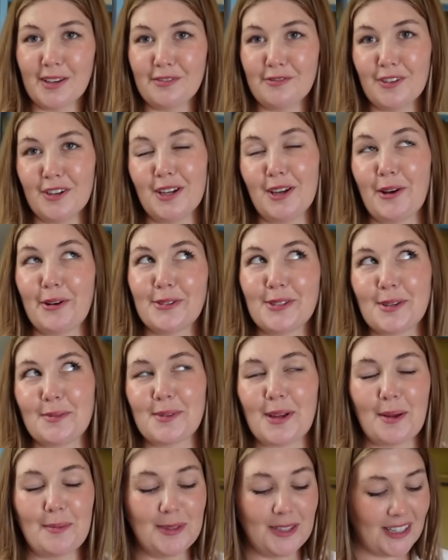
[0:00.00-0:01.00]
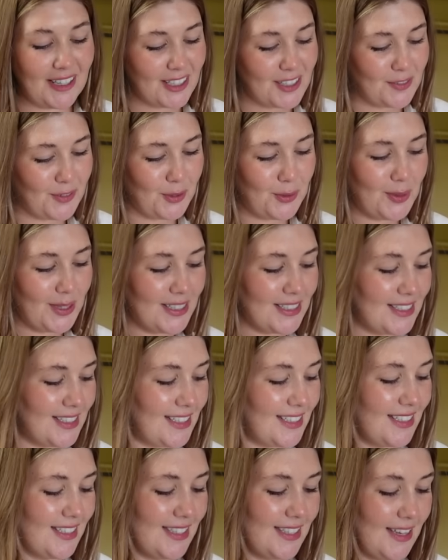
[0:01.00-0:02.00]
a video sometime in the next few weeks,
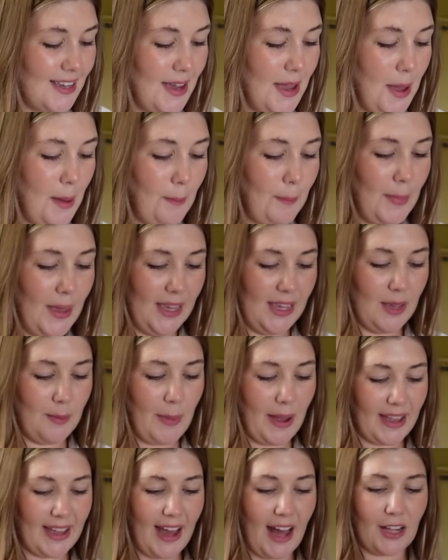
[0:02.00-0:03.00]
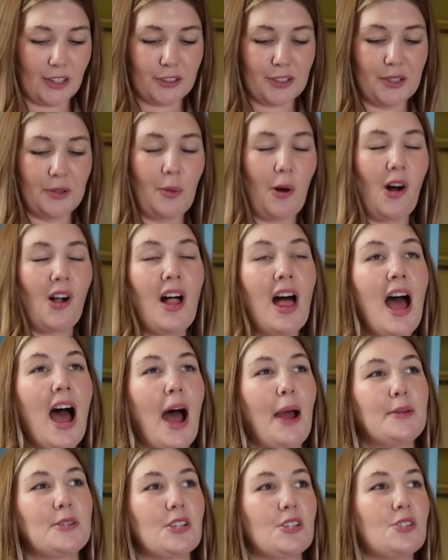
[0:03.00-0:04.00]
is making my gallery wall.
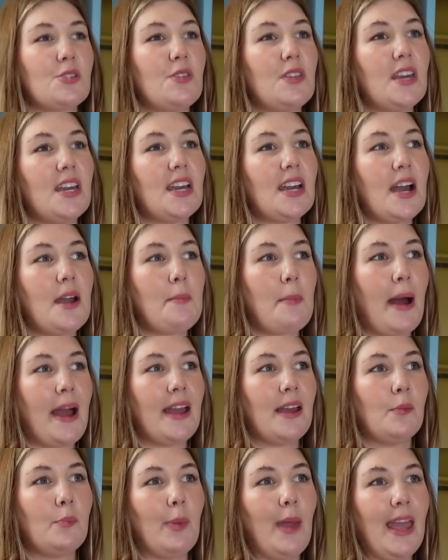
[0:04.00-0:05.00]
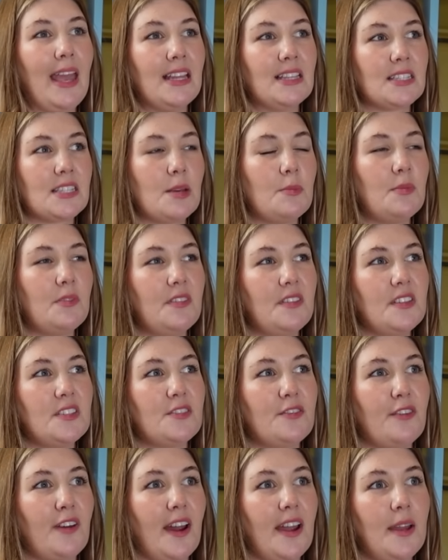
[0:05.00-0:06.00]
I was also thinking I might paint some of
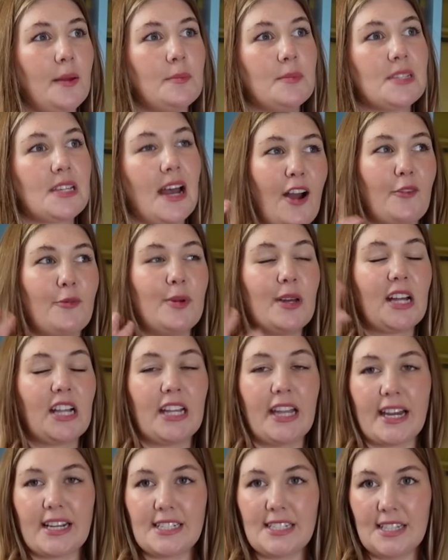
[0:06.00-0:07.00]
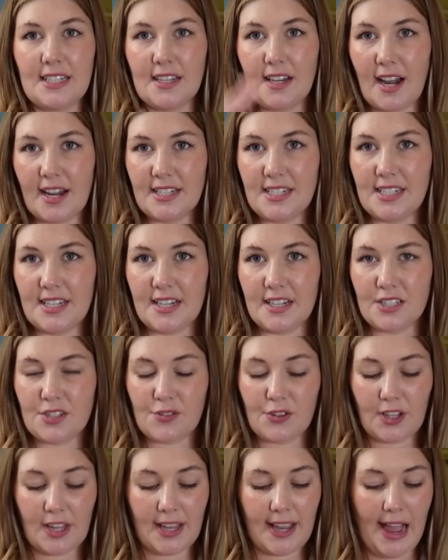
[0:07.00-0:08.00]
these frames. I've been collecting ideas
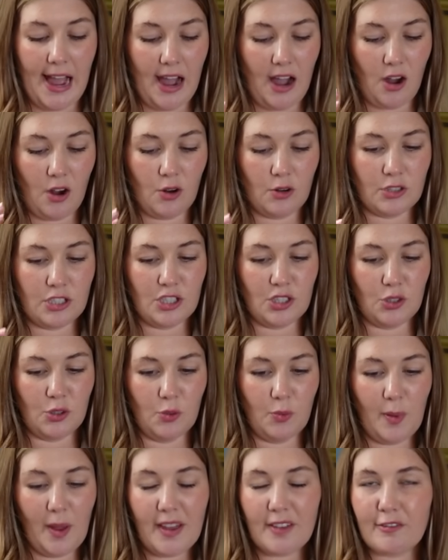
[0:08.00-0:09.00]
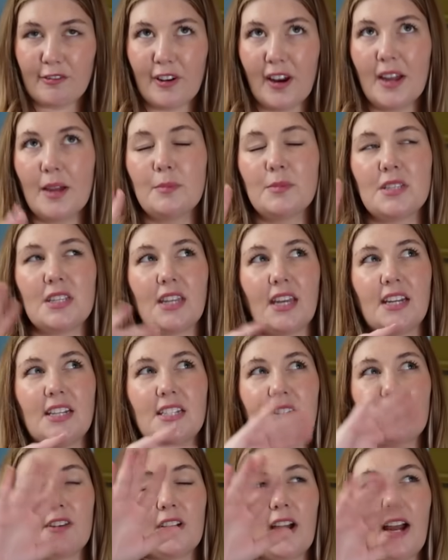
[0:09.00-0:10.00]
for like how to paint frames and like
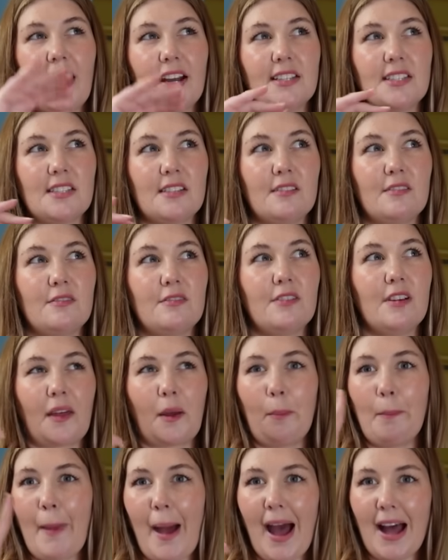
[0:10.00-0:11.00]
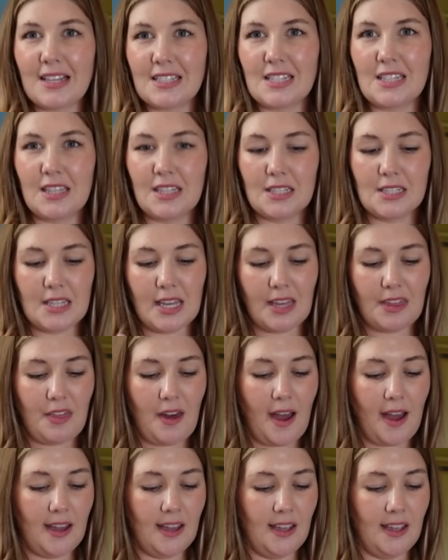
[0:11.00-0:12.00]
different kinds of like mats and things like
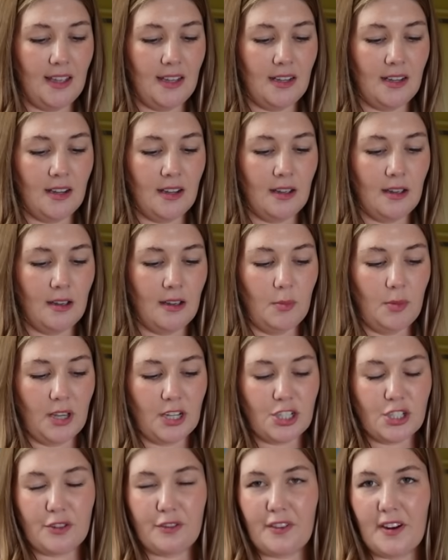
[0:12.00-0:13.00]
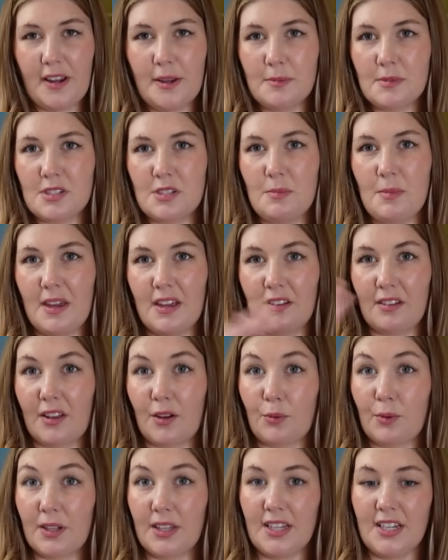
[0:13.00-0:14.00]
that in picture frames to make
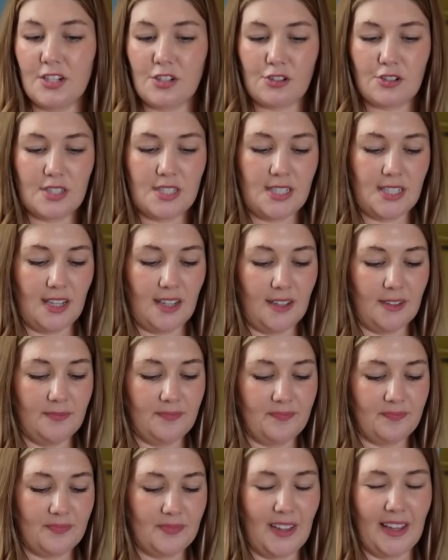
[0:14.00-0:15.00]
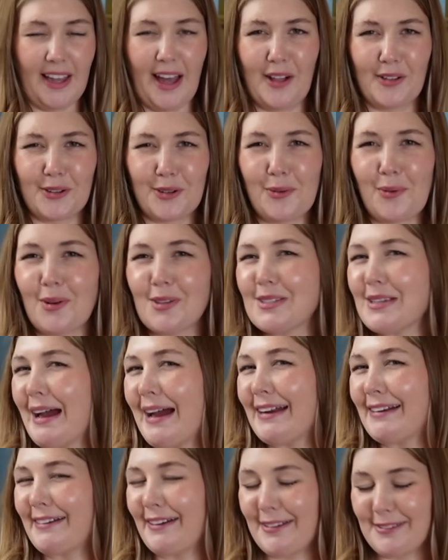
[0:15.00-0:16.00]
like really interesting gallery walls.
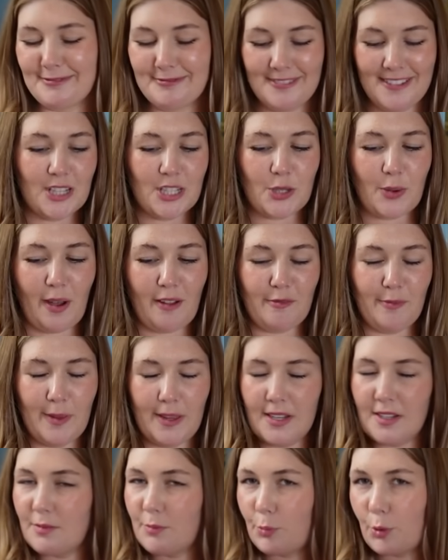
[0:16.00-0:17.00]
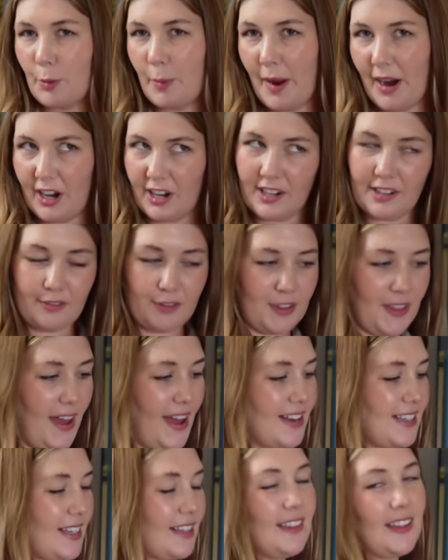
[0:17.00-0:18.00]
I don't know. So I've been preparing for
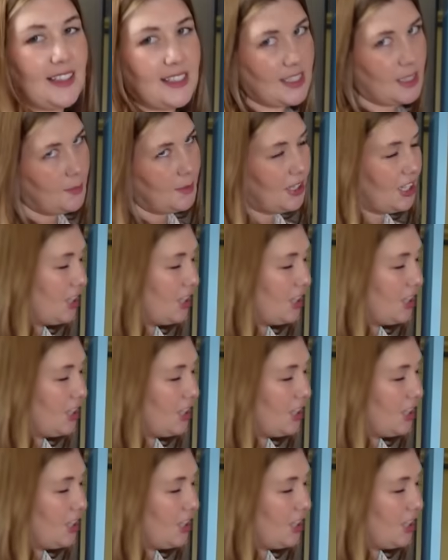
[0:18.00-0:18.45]
that. I think it's gonna be